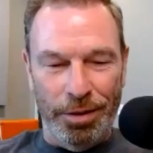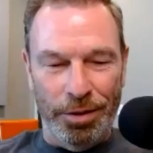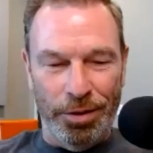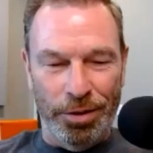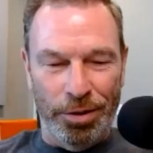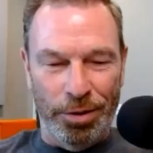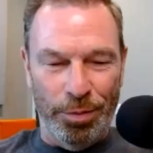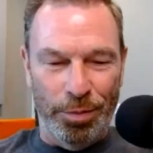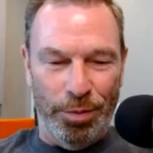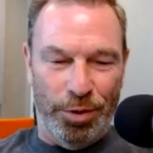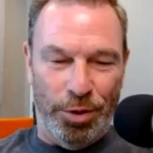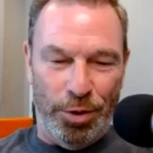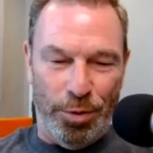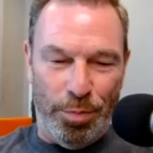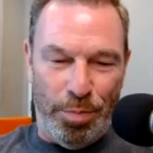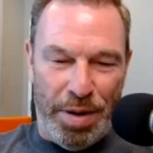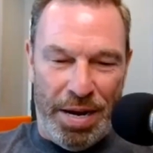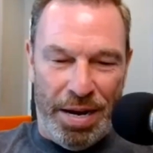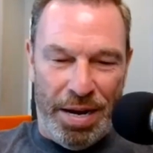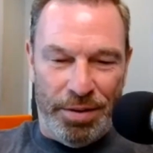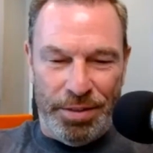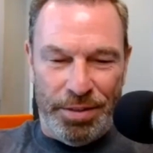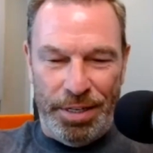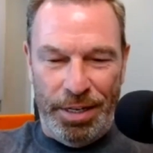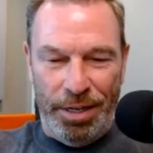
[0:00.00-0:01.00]
you're you're
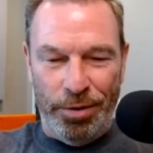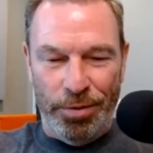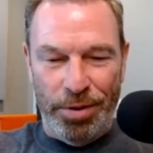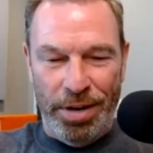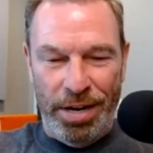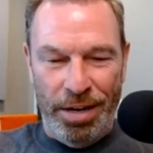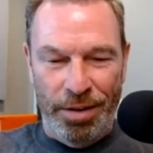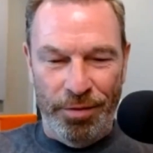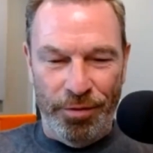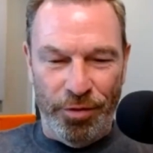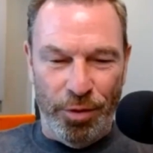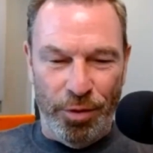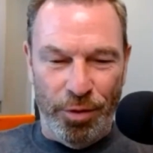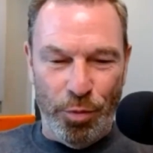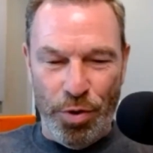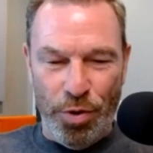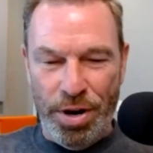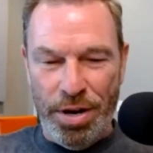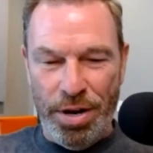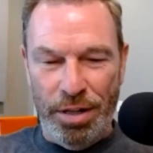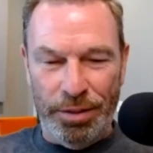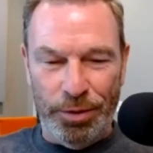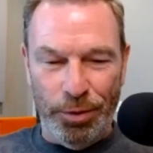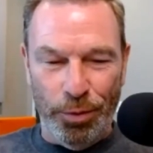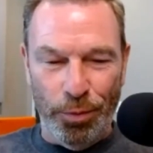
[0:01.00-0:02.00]
bouncing around from
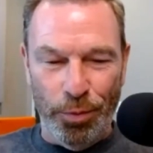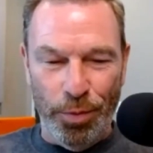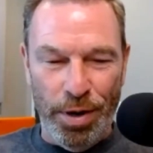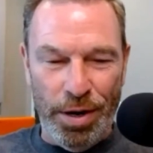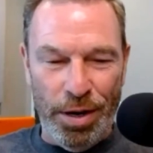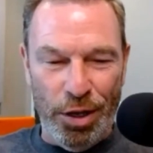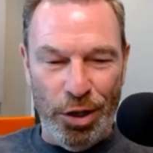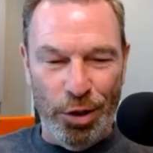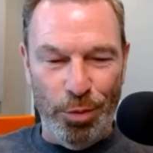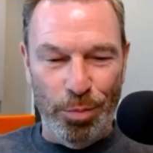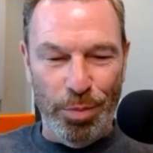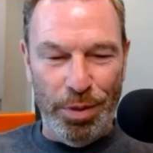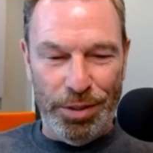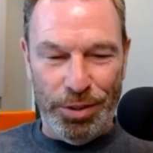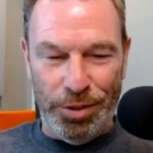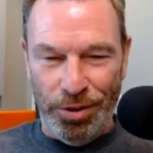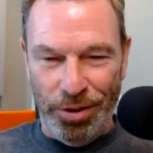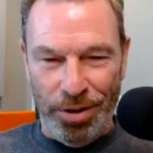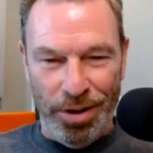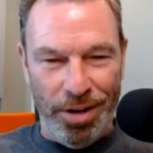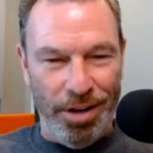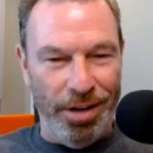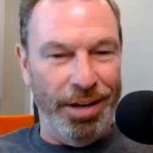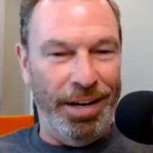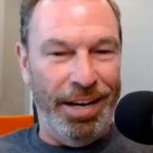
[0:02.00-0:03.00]
rail to rail, but
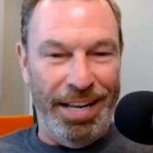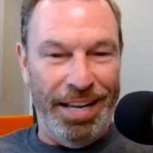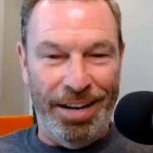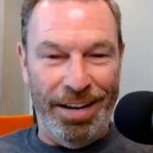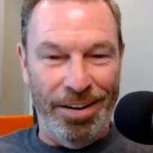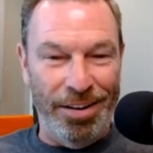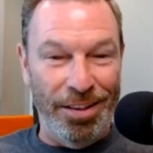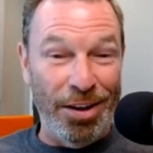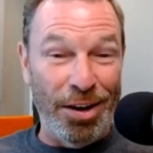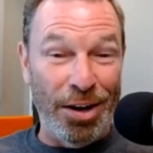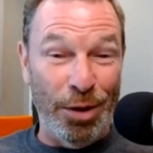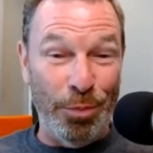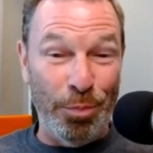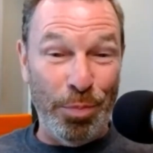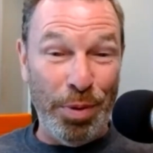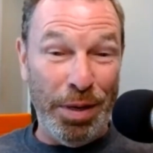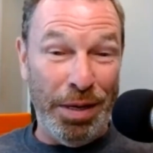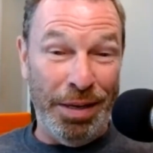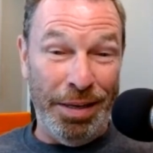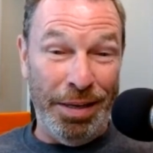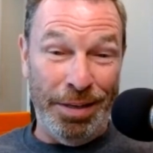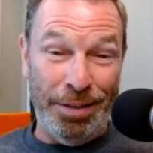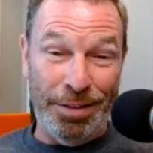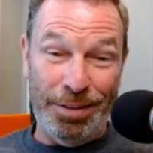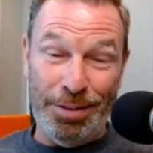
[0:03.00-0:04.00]
you're knocking down a lot of
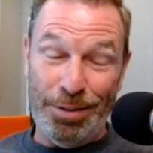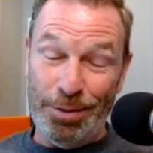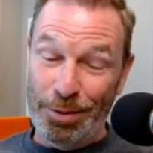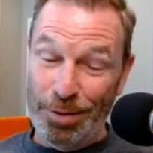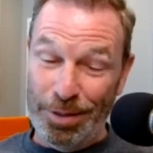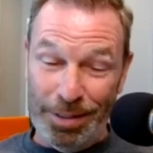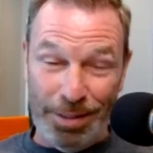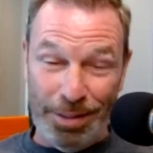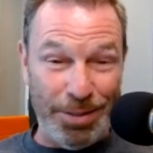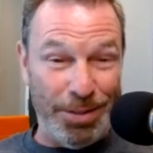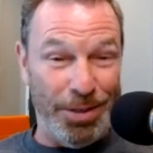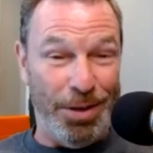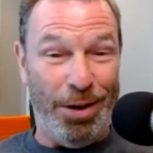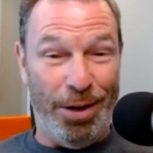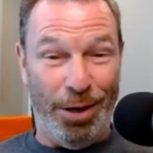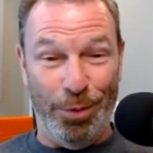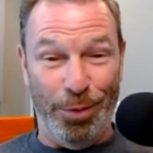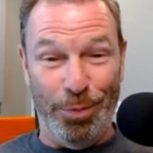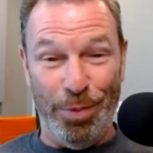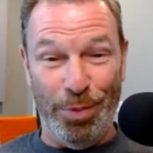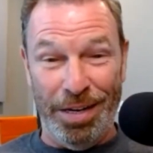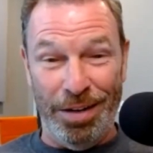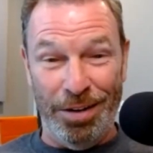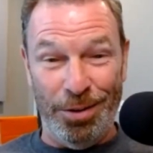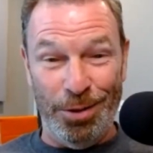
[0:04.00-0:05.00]
pins. So let's talk
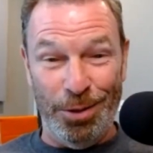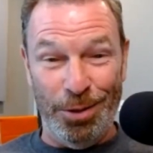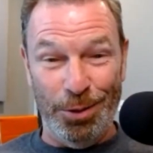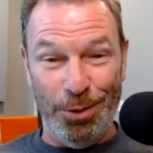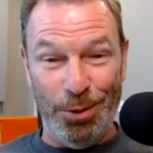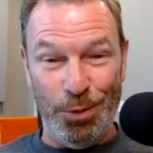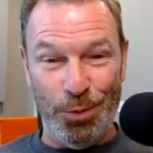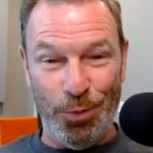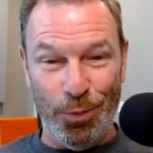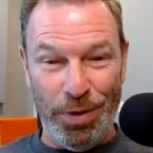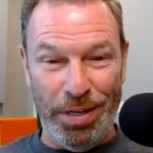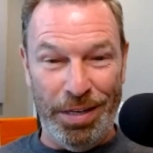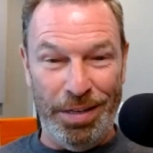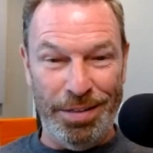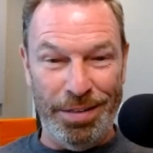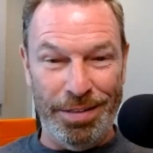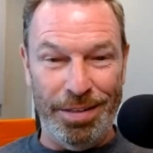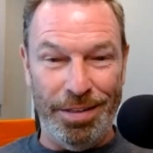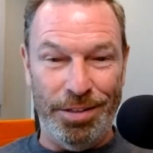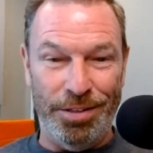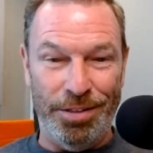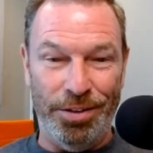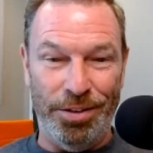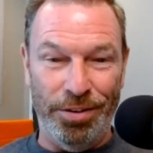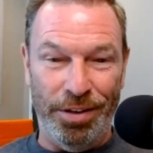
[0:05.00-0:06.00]
about all those wins
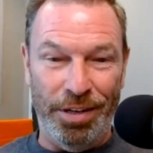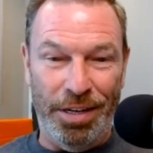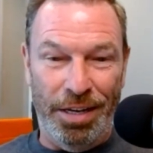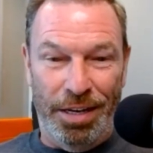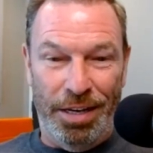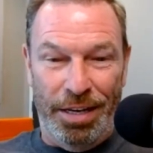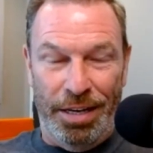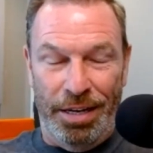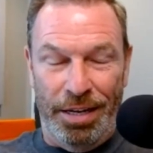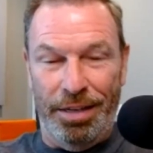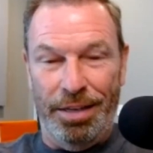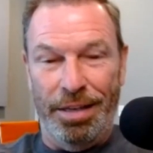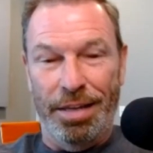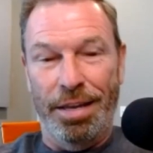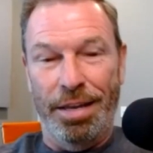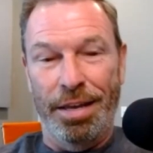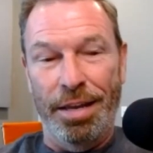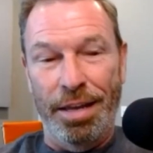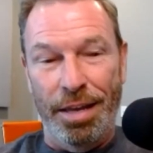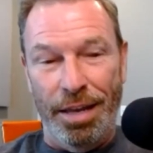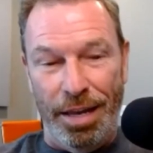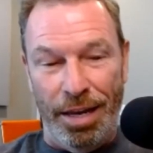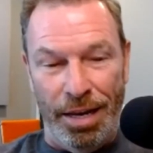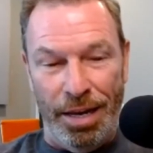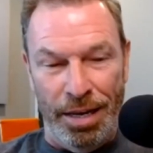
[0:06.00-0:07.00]
that you're getting.
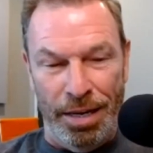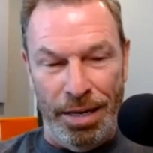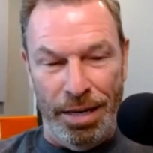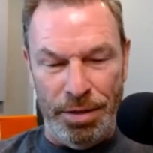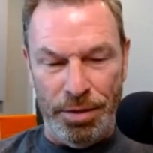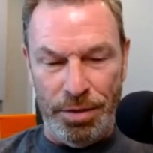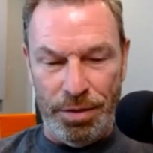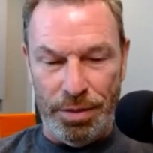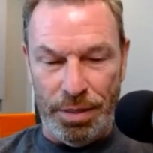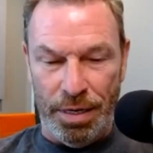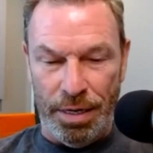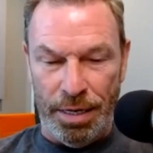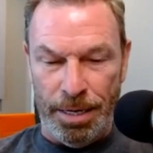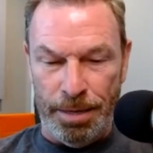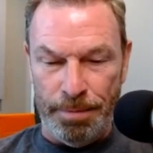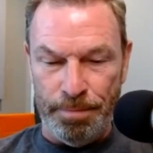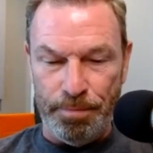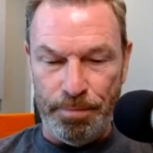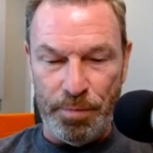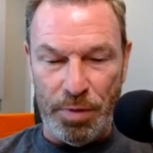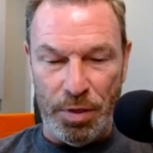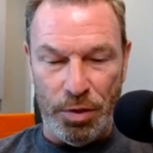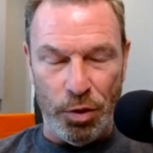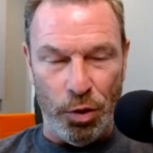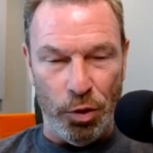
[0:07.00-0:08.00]
And
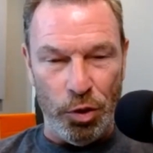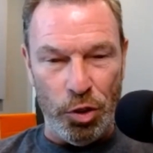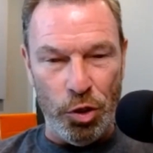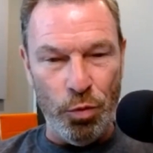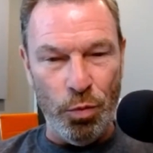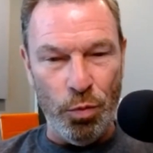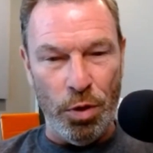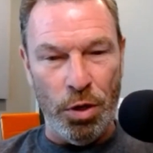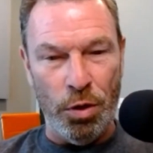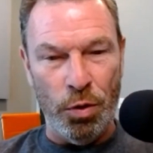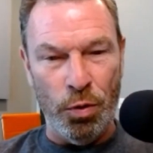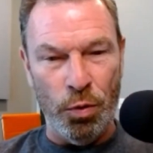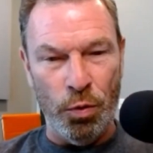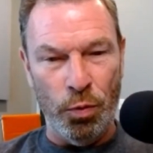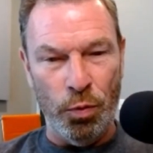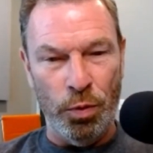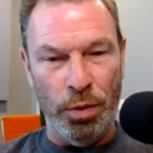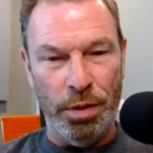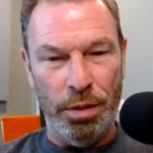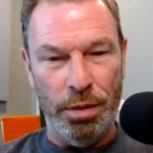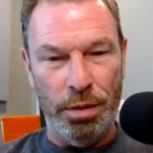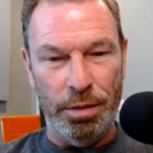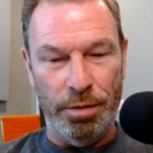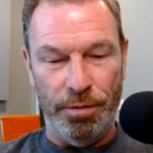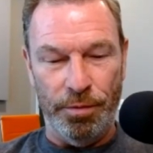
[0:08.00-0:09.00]
um, so you
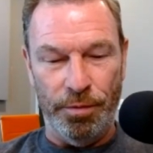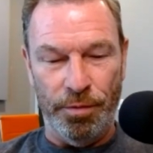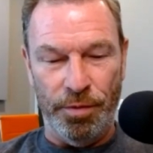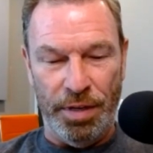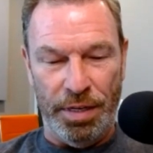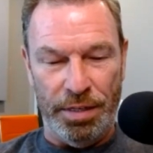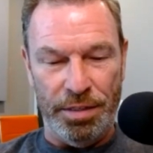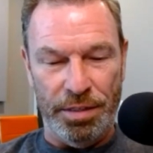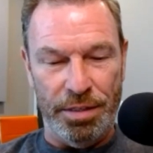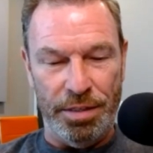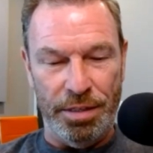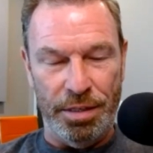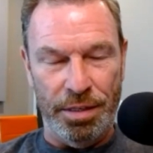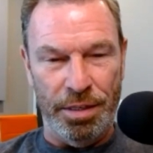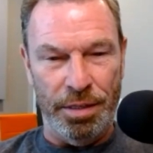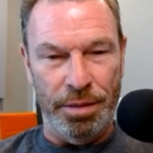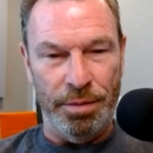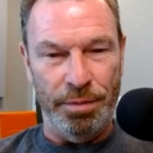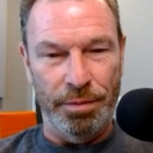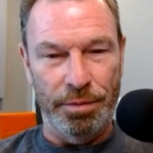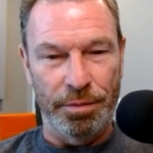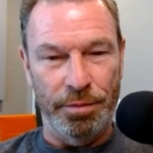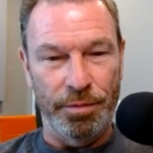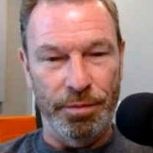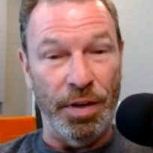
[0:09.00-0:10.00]
own
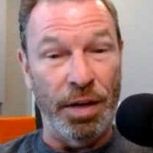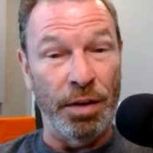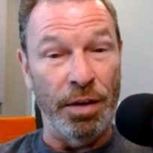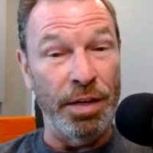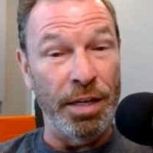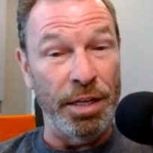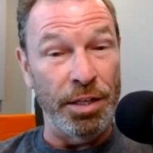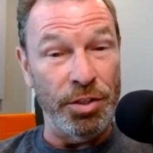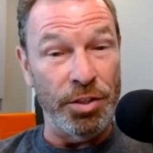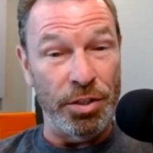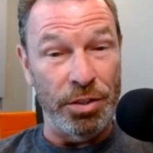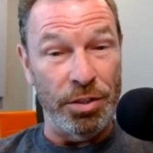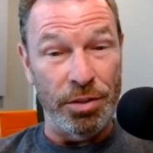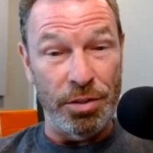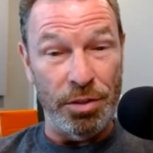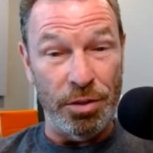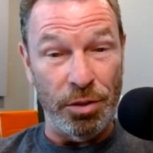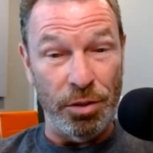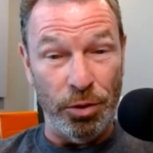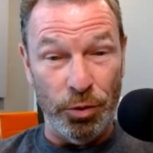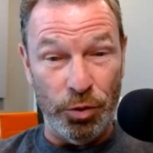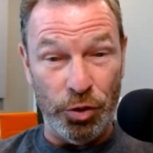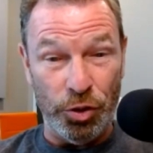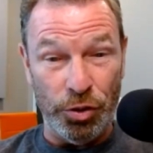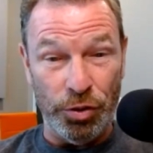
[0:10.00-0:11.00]
Vesta Foundation
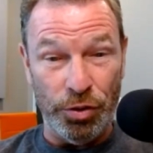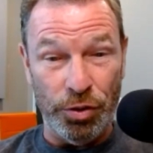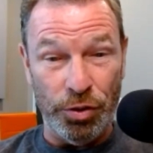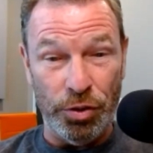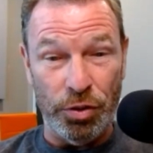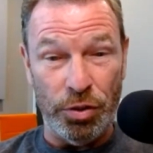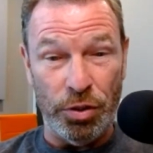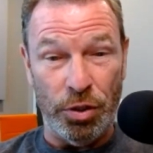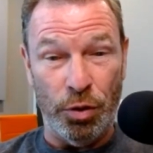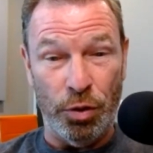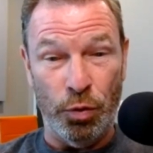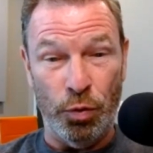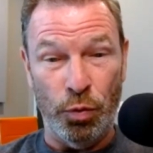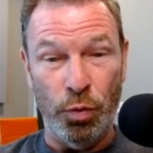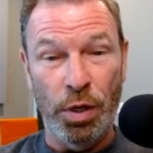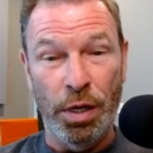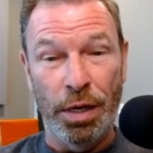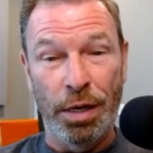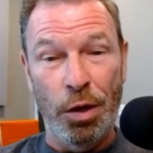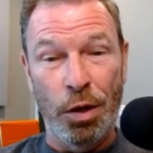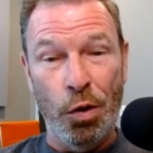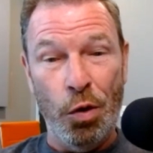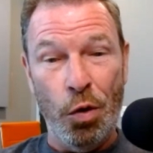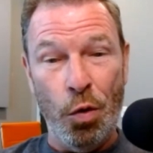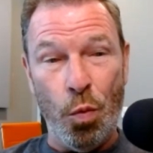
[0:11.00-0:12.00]
Solutions. So
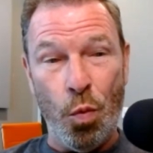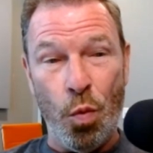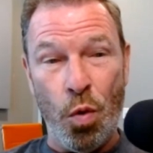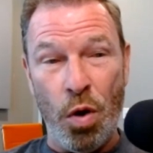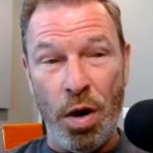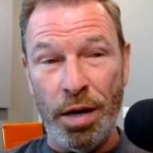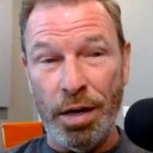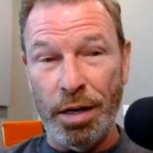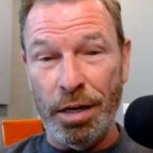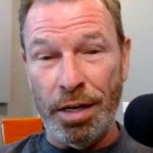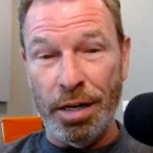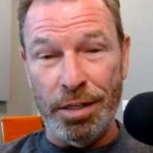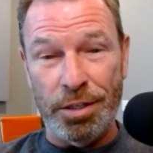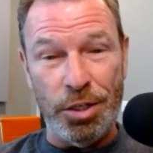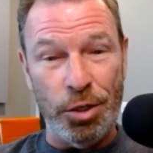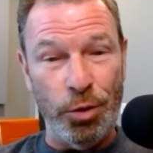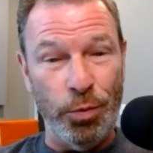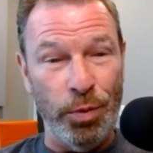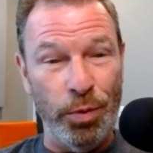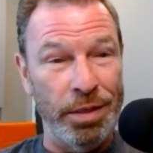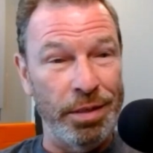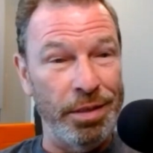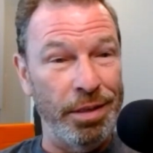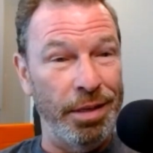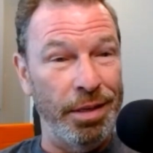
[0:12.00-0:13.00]
what got
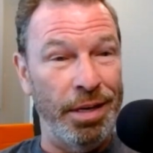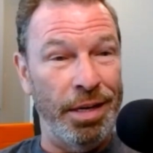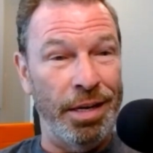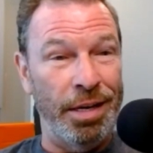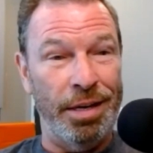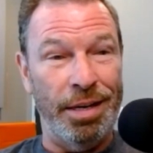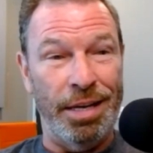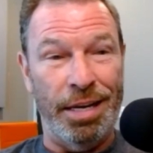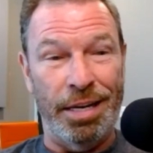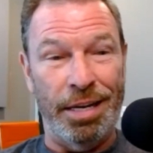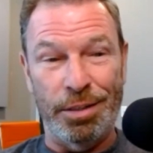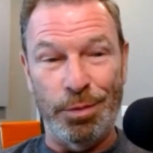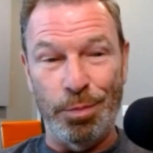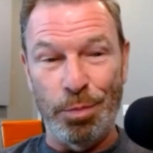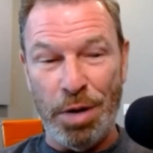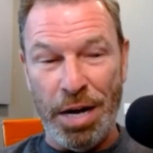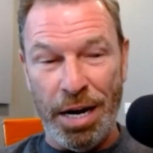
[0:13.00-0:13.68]
you into that? As